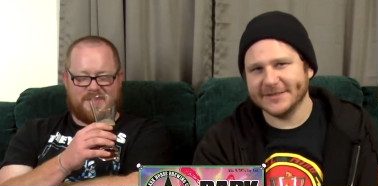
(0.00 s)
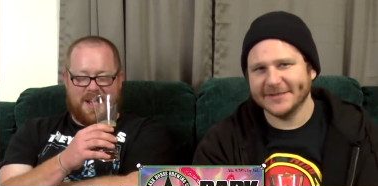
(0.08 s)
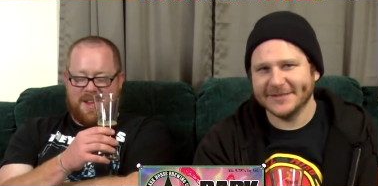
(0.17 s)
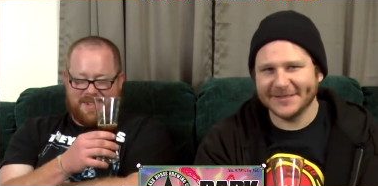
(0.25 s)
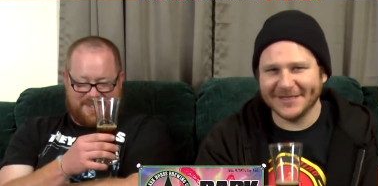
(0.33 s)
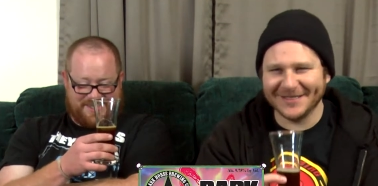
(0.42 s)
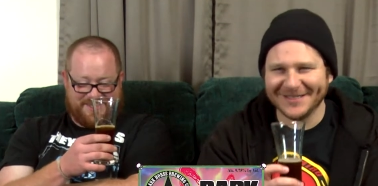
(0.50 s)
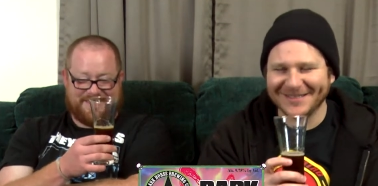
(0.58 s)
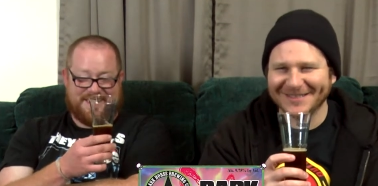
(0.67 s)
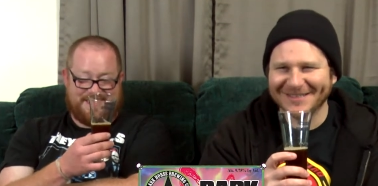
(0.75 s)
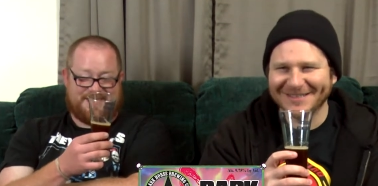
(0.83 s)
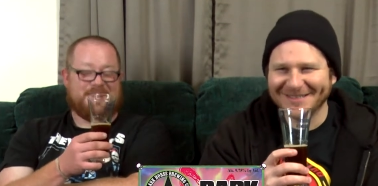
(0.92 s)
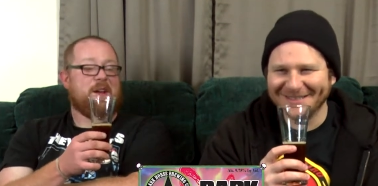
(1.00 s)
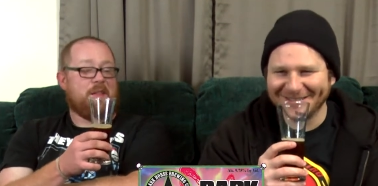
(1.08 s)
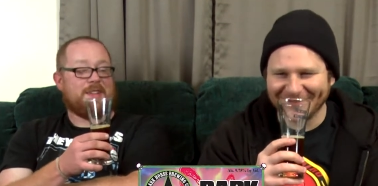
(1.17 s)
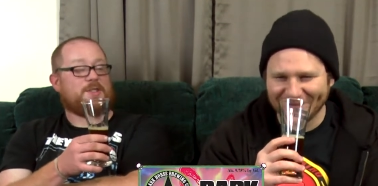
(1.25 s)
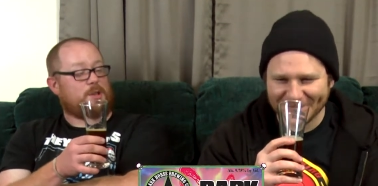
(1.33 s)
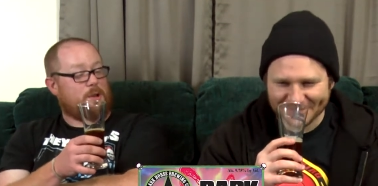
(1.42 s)
Speaker 1: that's
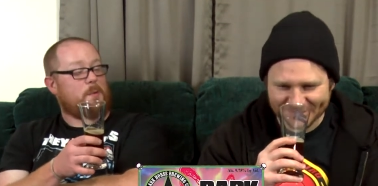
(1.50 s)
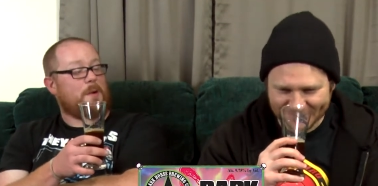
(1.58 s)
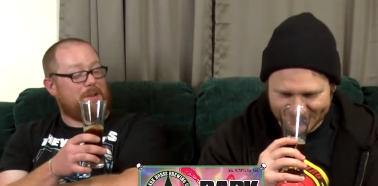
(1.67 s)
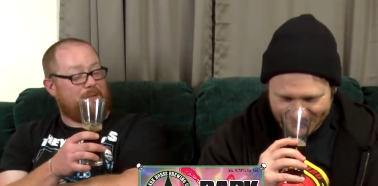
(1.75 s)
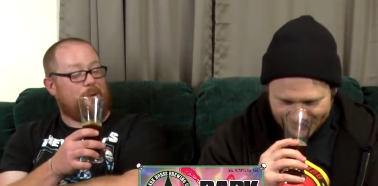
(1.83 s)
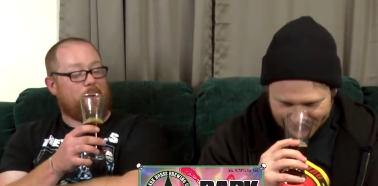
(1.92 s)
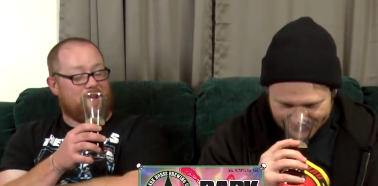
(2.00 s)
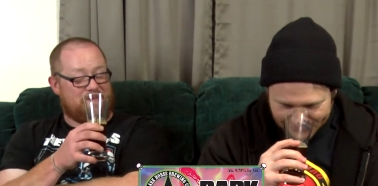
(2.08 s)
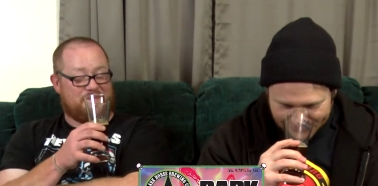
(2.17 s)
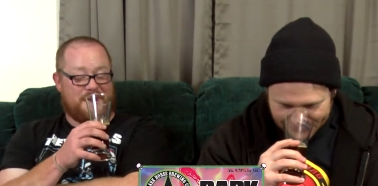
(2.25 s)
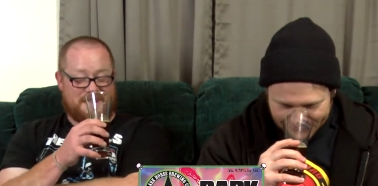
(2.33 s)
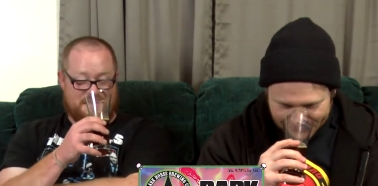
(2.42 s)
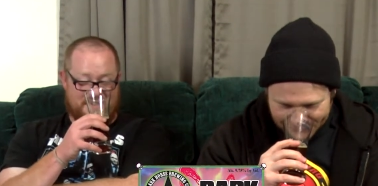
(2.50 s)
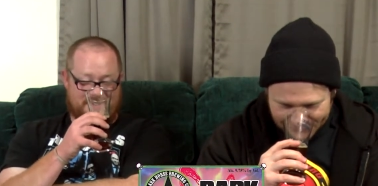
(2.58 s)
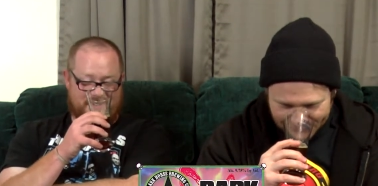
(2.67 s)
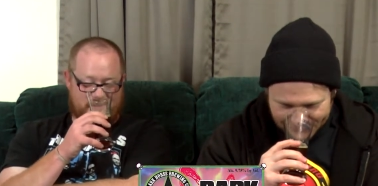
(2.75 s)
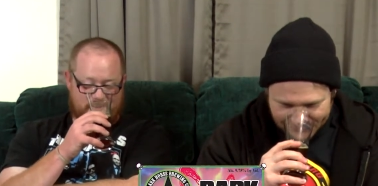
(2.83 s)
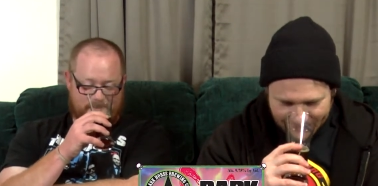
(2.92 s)
that's a good word for it. Pungent.